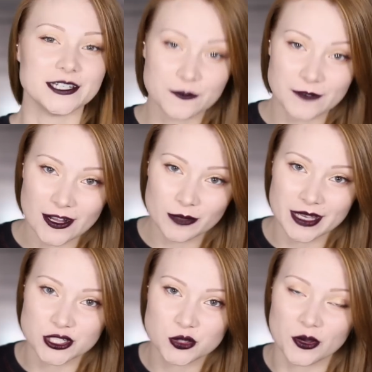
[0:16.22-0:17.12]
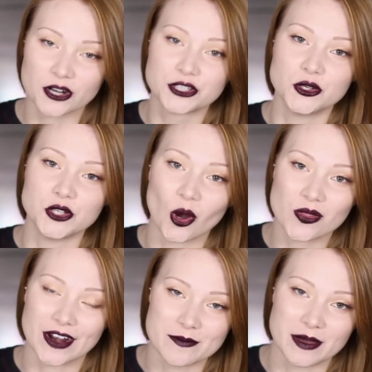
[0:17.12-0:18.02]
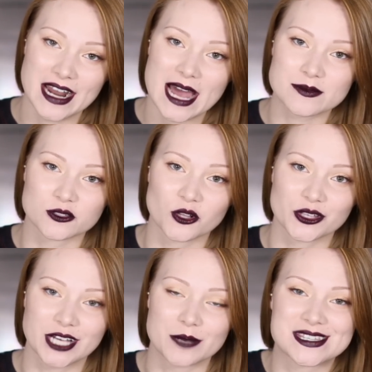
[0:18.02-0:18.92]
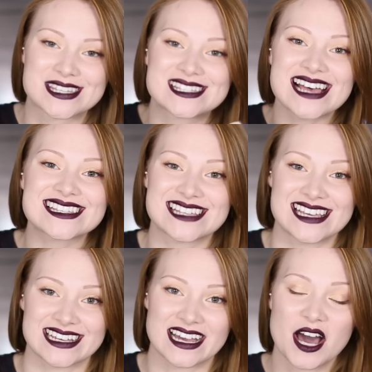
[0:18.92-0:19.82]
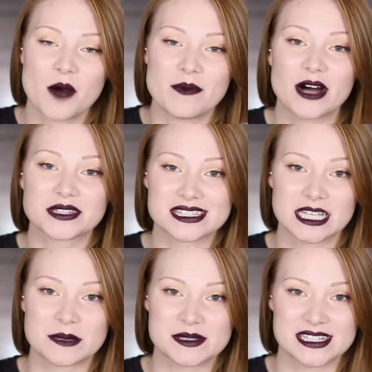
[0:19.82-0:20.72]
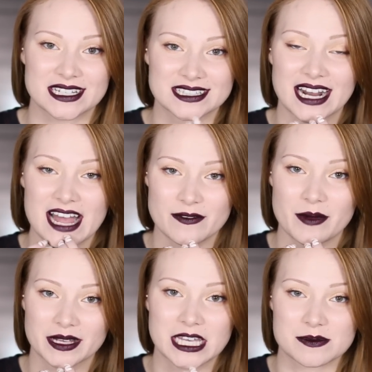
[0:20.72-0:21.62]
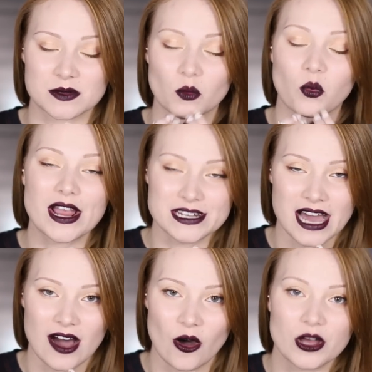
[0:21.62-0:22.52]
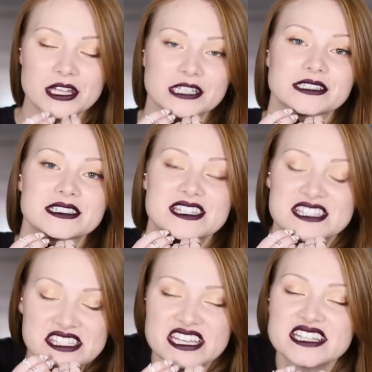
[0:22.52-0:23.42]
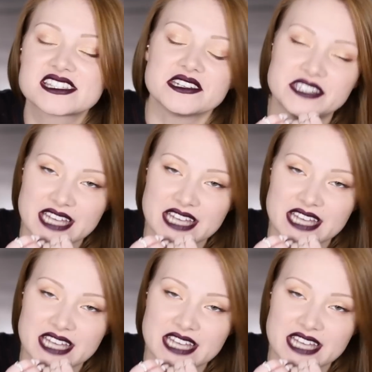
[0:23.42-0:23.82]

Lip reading: And if you follow me on Twitter, you know that I've been absolutely obsessing about this lipstick that I have on my lips right now since the